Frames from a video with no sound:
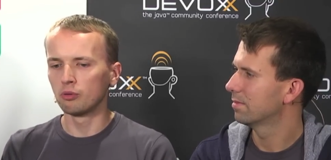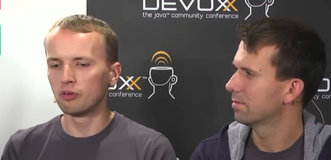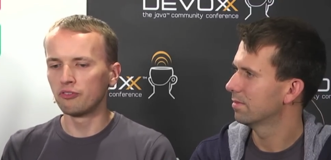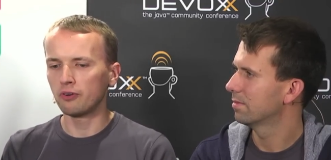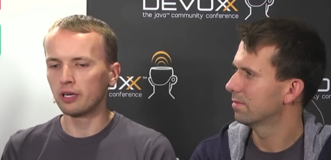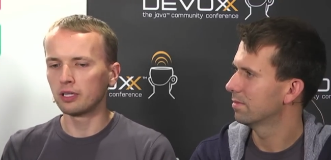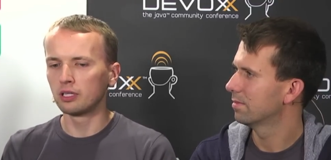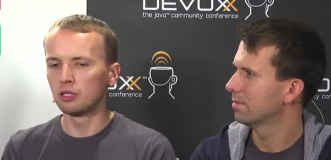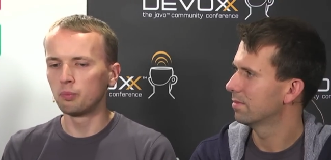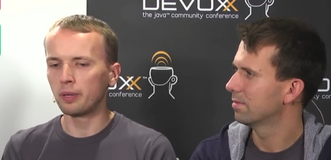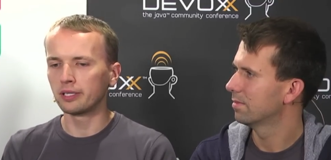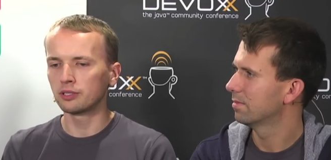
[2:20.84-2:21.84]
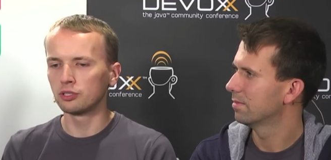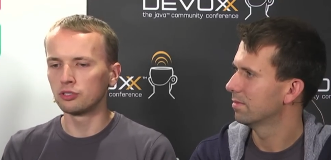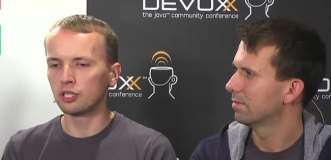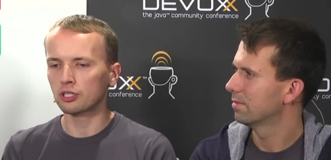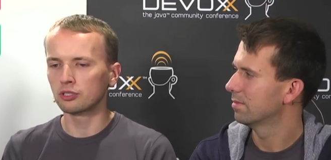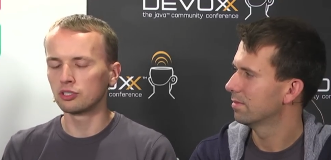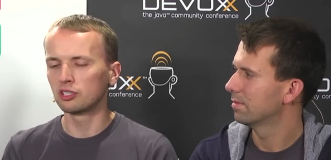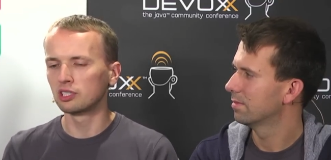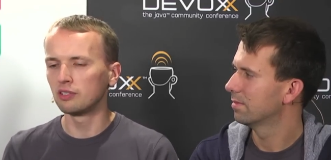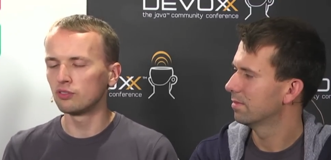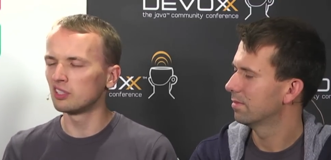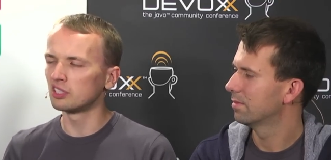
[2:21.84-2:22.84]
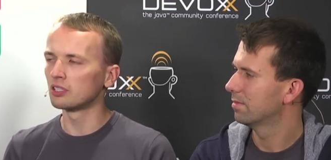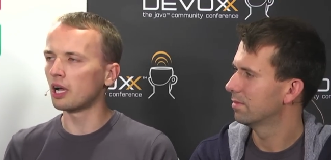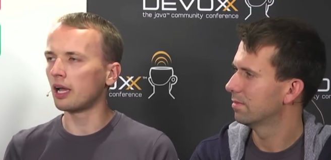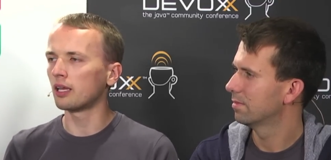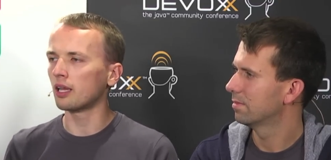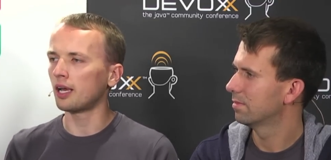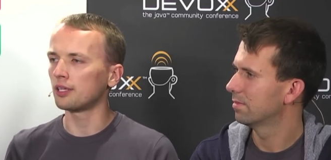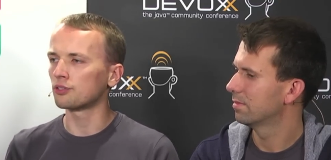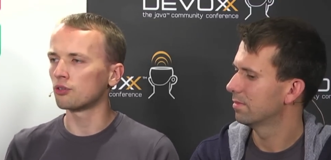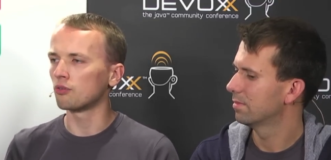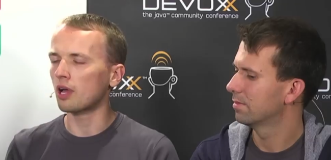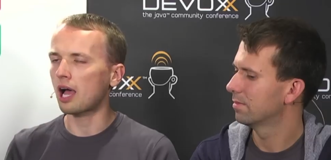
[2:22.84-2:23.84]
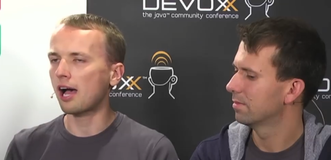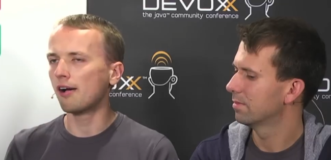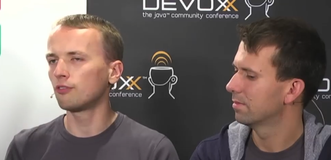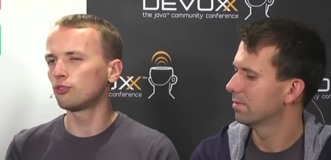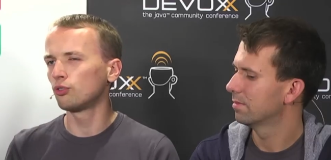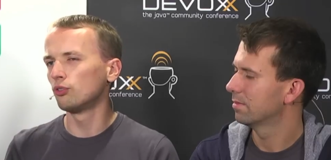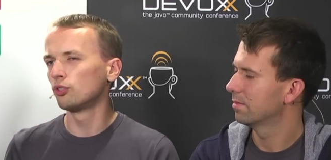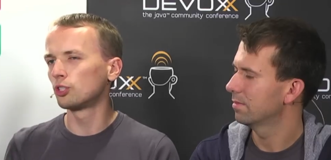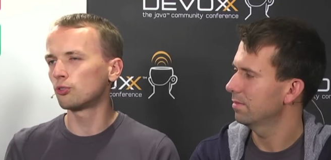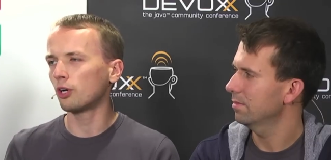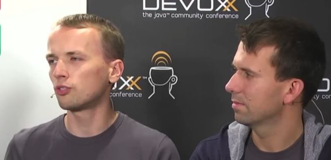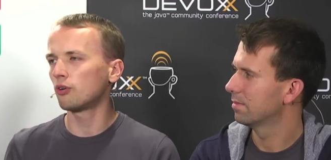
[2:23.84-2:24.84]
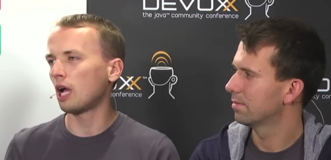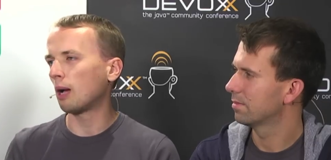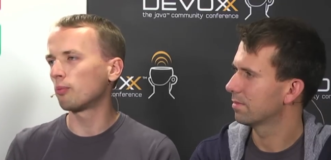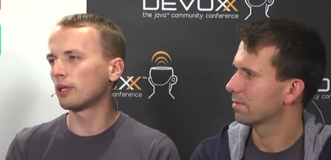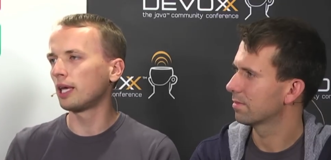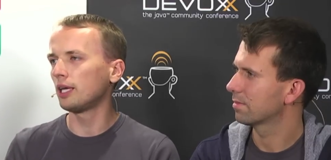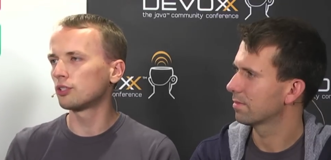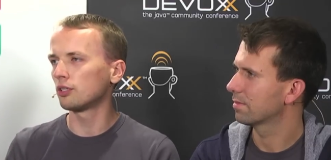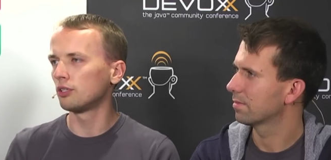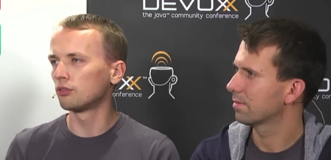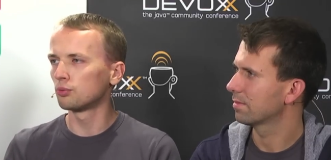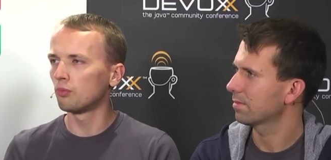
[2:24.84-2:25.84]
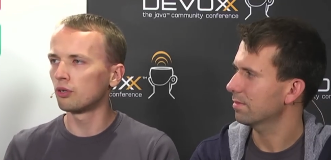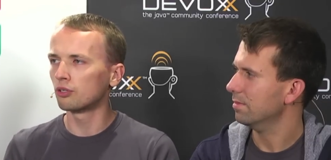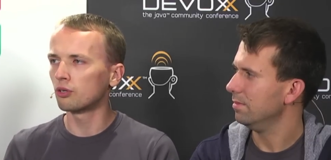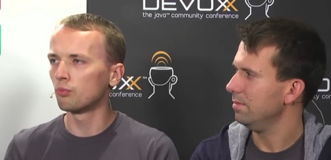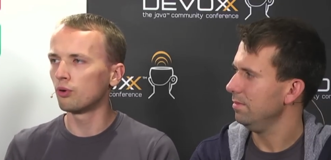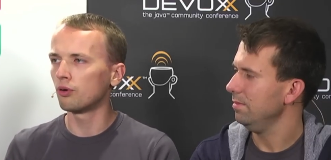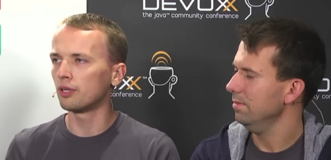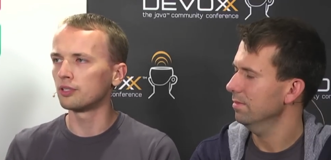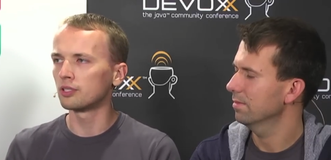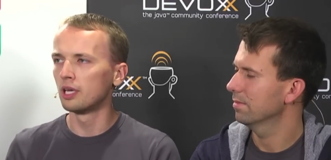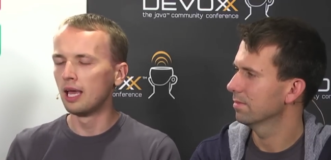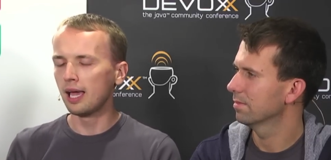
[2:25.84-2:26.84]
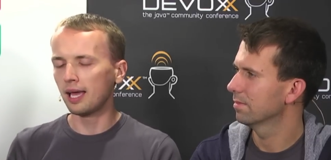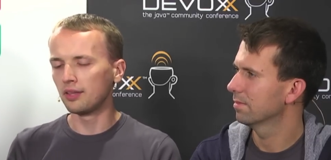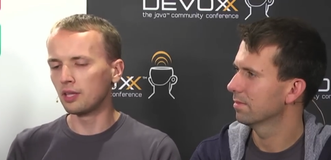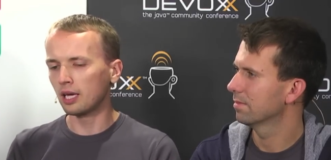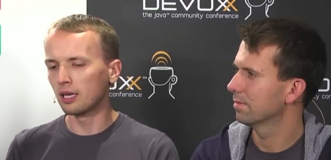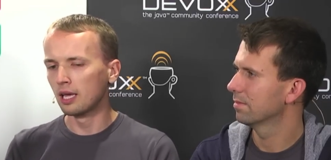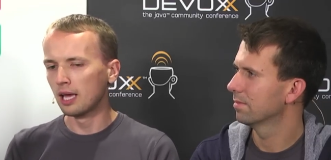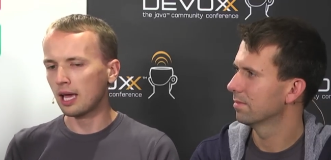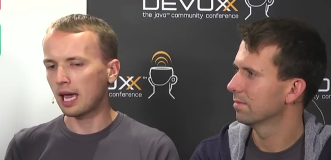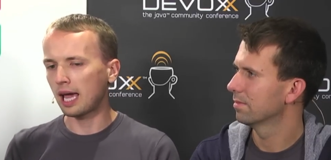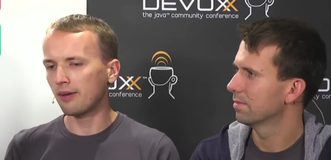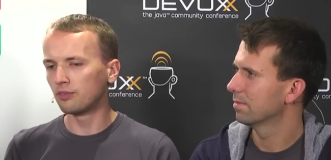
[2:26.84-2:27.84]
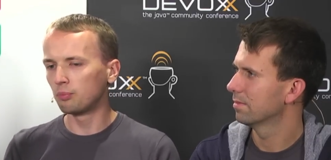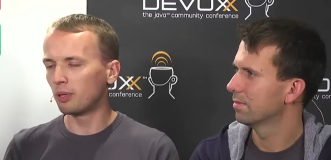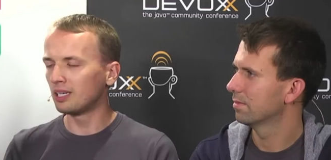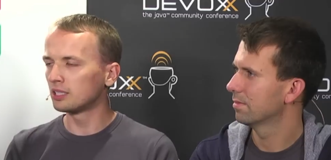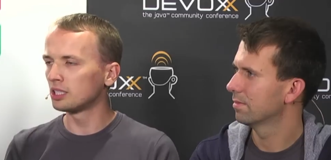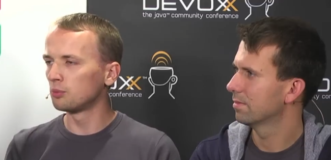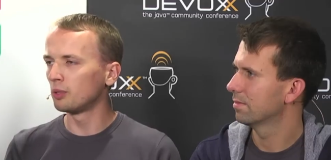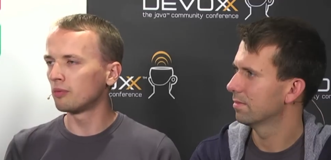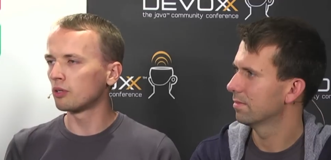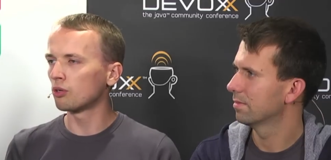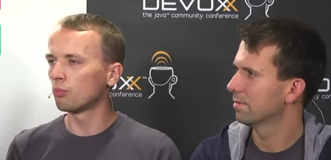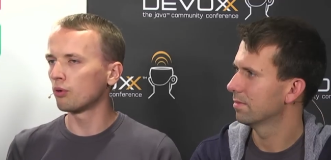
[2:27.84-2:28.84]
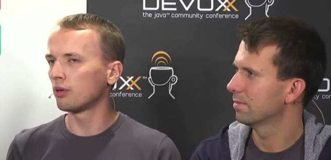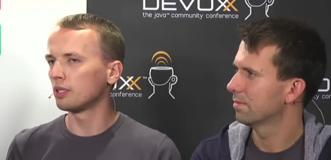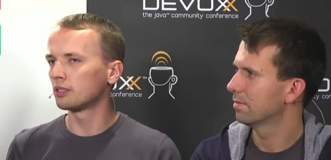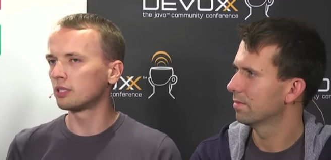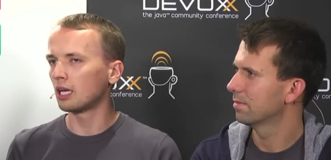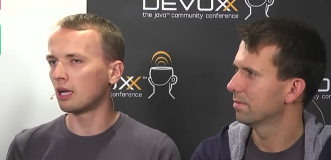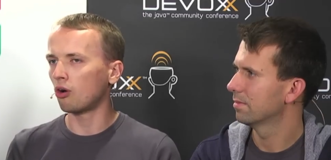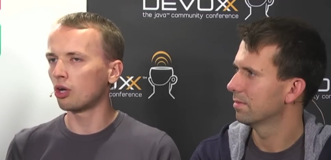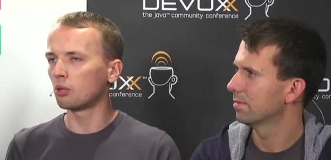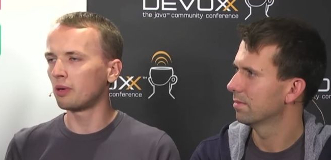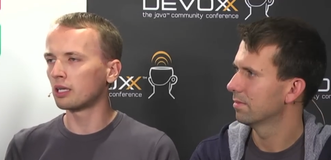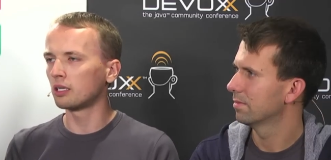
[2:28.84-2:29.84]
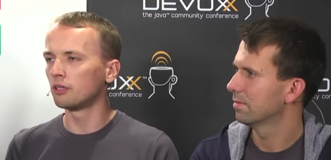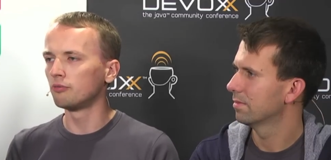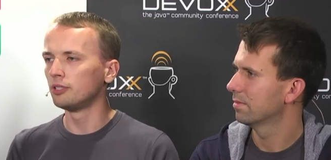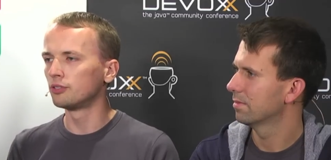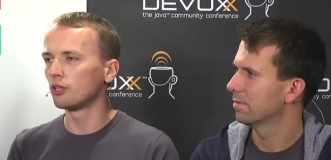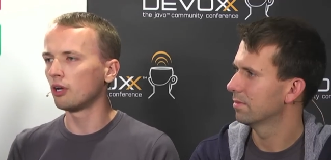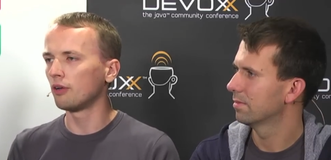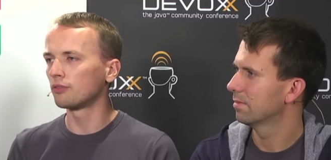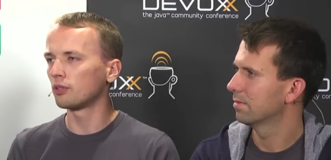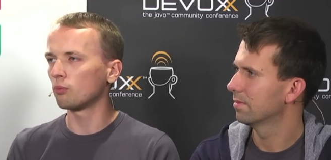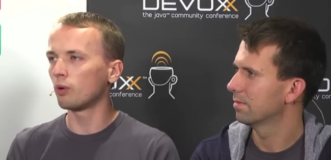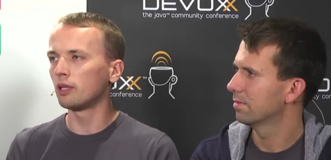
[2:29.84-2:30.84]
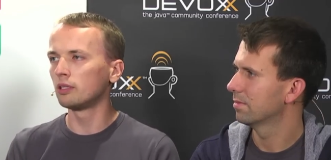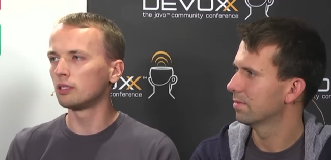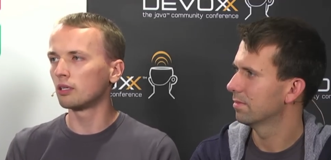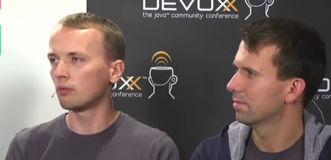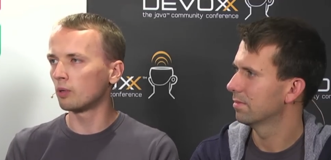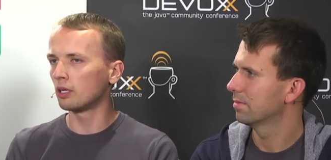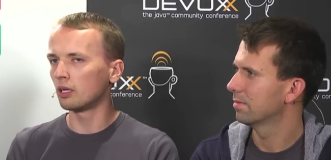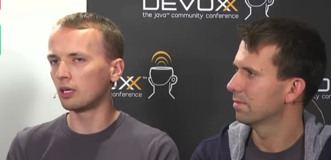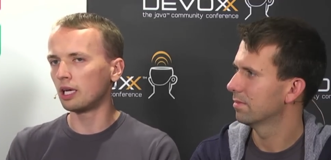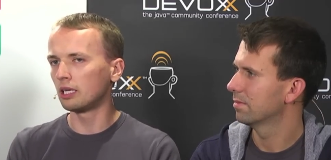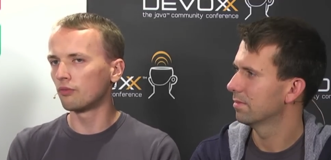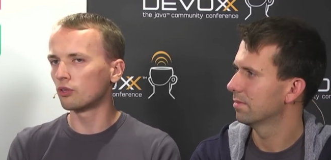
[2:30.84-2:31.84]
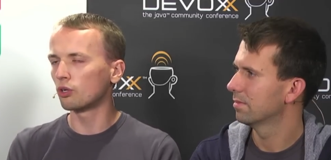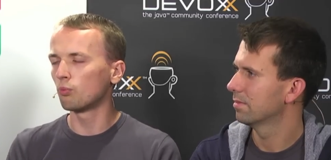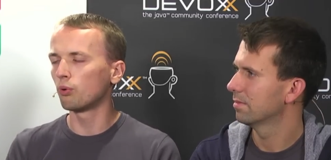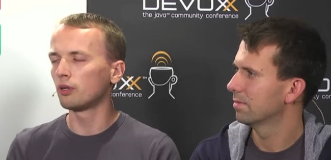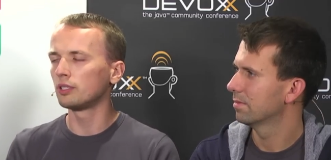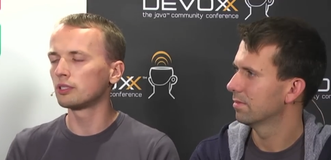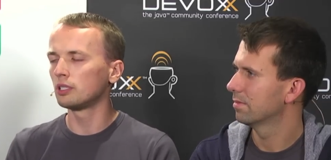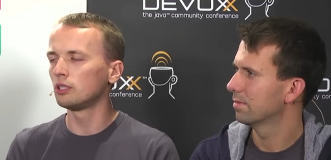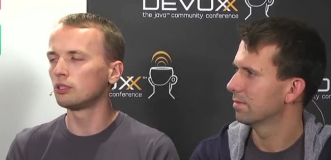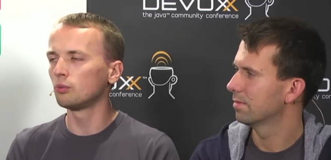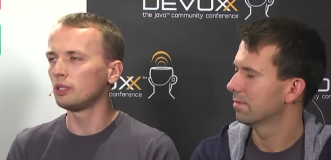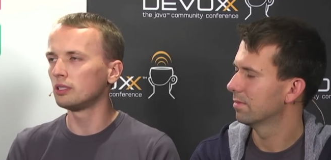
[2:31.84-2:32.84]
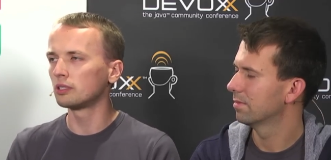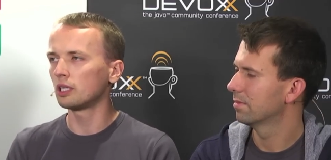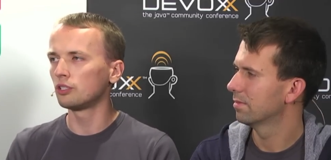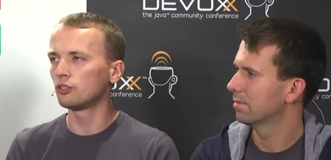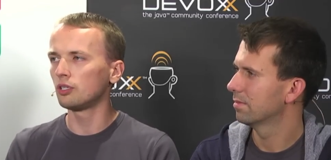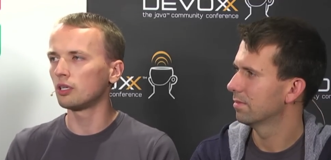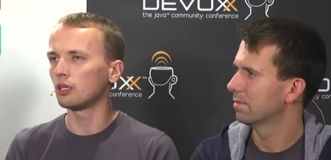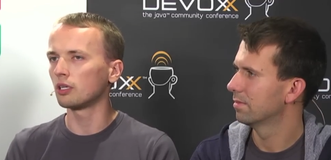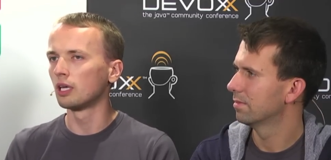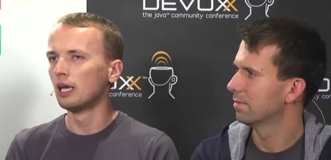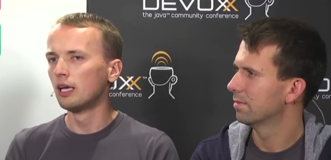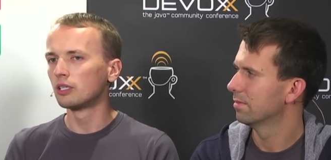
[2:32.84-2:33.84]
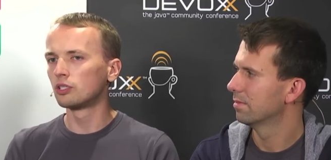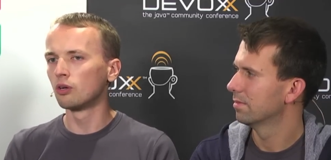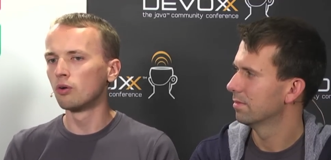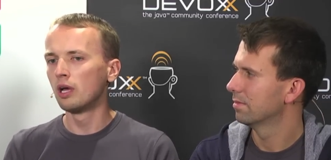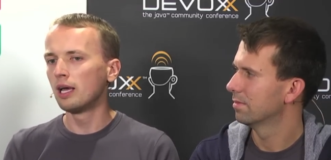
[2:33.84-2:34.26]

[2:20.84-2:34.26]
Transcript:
Speaker 1: we find that dependency injection just gives you this guideline. So how should you structure your application into smaller components, and then have dependencies between components that are automatically resolved resolved when, the, when uh, any of the components needs to be instantiated. So